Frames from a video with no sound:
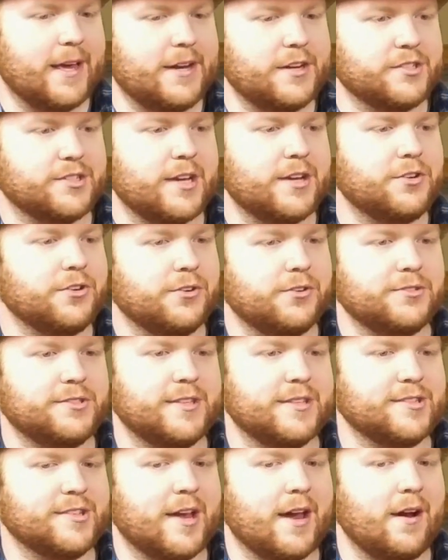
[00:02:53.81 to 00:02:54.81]
But they just
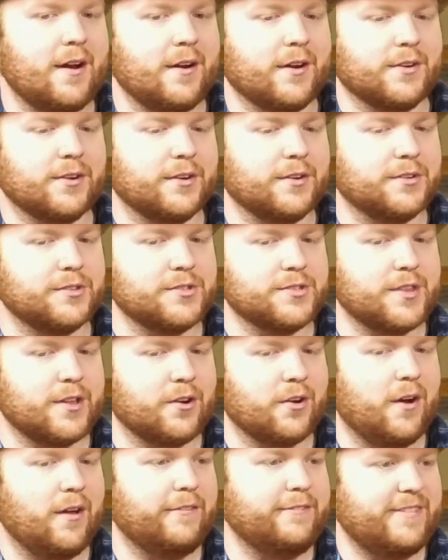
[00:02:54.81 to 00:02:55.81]
introduce these characters
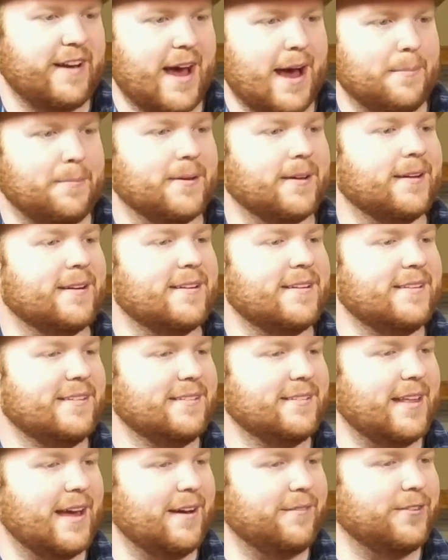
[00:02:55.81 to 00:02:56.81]
that are all vapid.
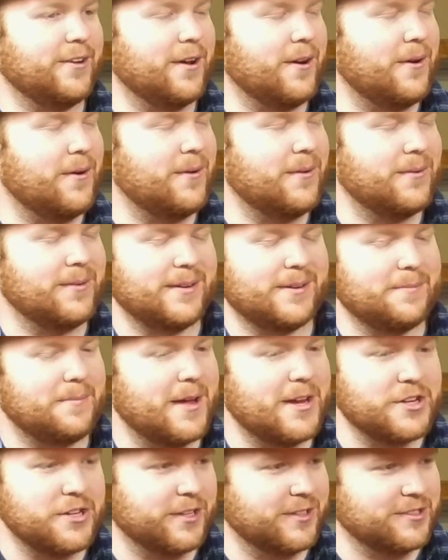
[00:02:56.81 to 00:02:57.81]
They have no
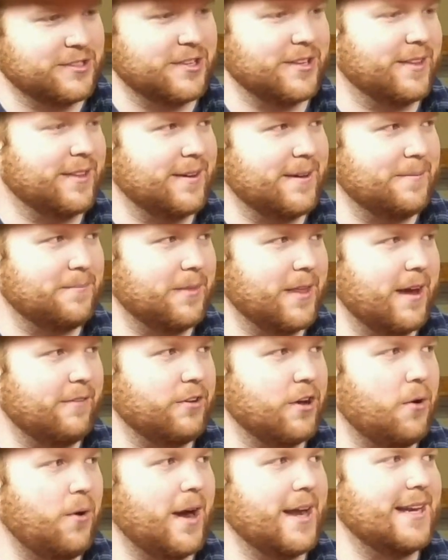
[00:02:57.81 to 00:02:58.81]
dimensions to them. they
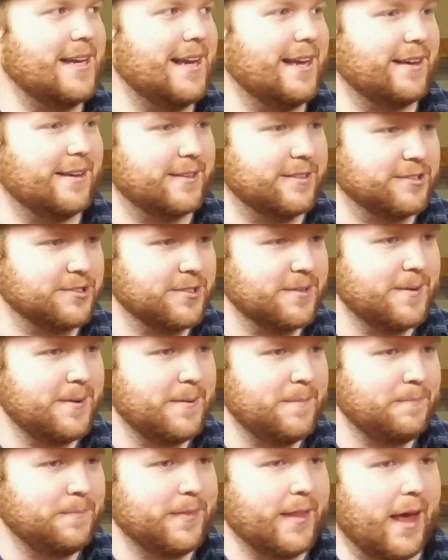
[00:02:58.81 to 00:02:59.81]
have no ideas.
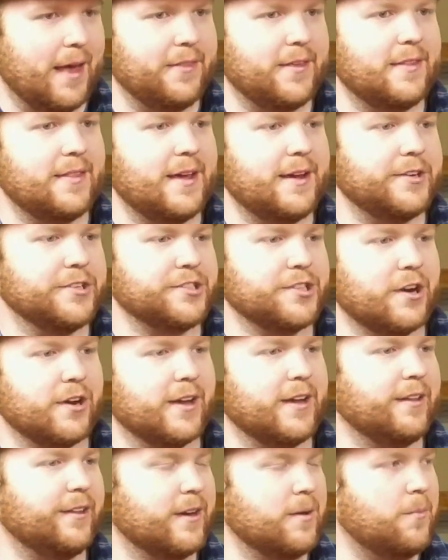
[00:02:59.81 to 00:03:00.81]
And then they just
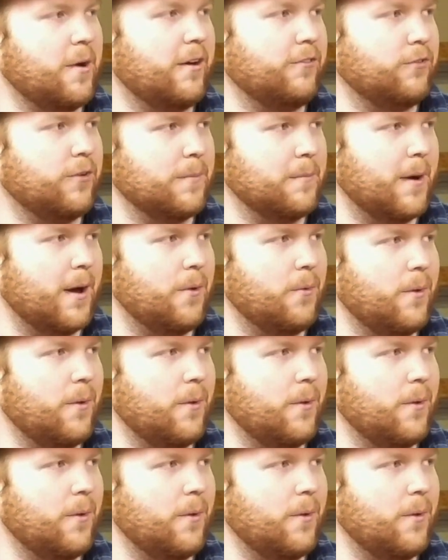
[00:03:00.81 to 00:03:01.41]
start killing them off